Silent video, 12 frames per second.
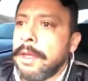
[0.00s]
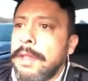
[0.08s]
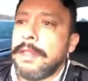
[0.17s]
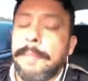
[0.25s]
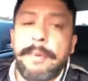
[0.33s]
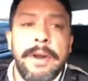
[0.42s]

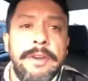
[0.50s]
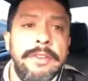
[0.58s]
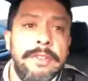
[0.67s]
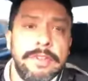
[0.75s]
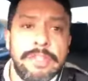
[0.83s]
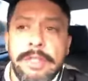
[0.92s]
They put a
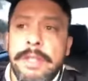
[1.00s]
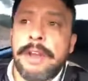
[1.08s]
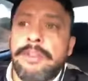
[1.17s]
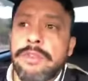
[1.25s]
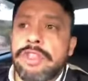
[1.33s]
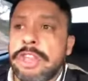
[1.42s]

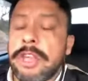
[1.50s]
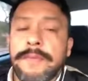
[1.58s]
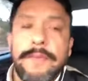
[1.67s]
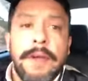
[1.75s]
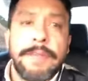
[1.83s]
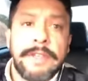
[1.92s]
new chief
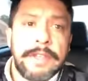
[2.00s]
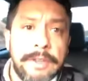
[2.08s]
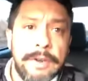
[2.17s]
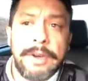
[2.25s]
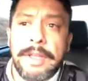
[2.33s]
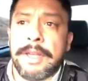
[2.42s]
of
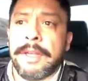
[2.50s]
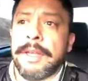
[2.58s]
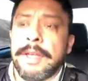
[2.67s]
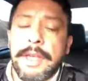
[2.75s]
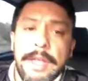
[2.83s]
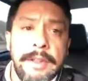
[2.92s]
security
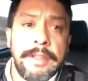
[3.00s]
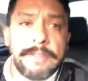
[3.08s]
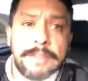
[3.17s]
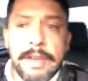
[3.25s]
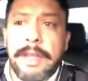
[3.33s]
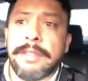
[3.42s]
in the
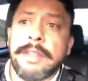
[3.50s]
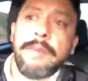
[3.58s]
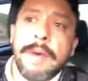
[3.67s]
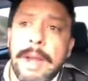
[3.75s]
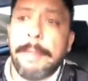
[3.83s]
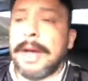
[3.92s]
city of
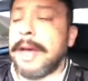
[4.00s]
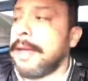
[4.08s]
Tijuana, Baja